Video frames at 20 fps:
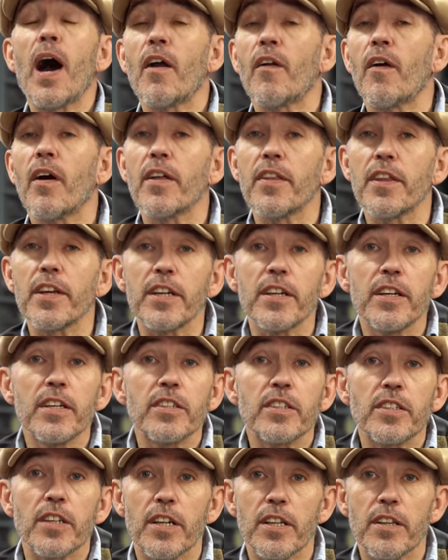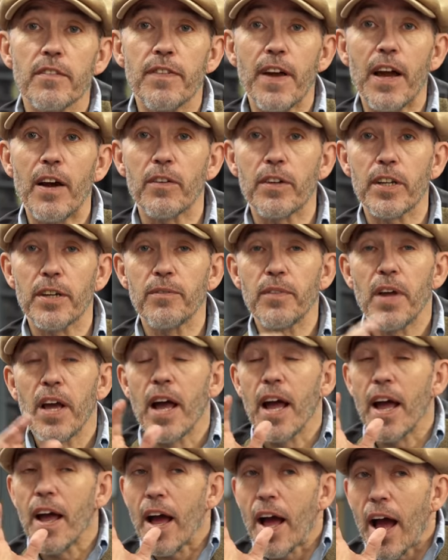Arai, the son of the founder.
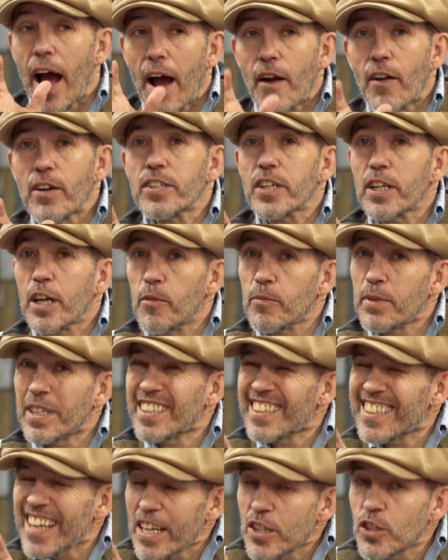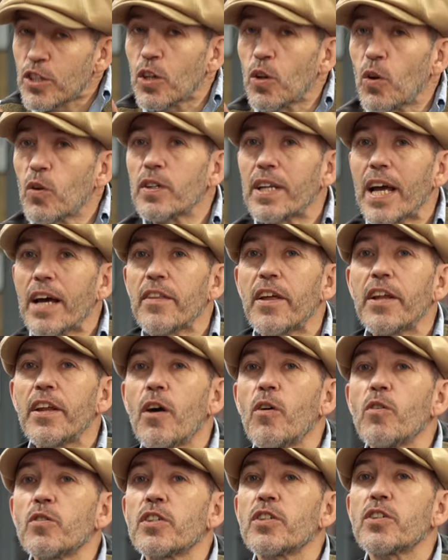Arai as a company tend to look down their
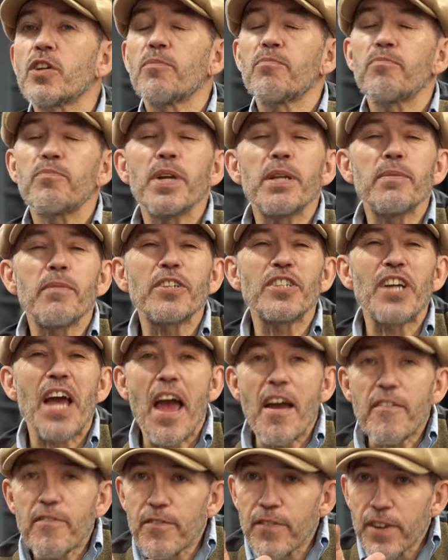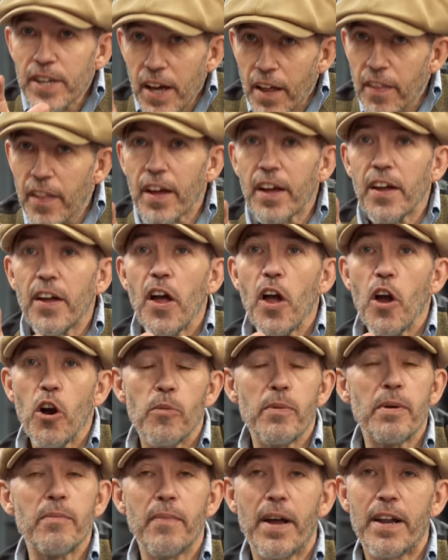noses at pretty much every other
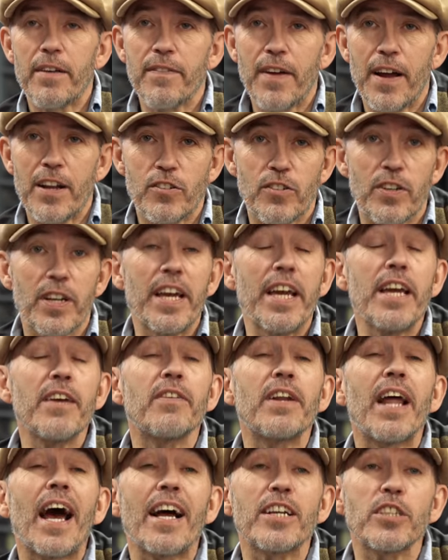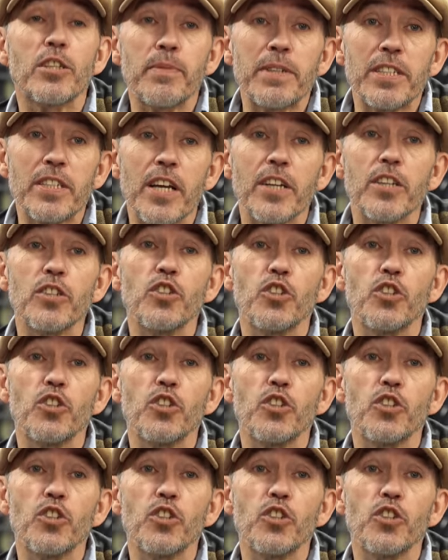helmet manufacturer, even it has to be said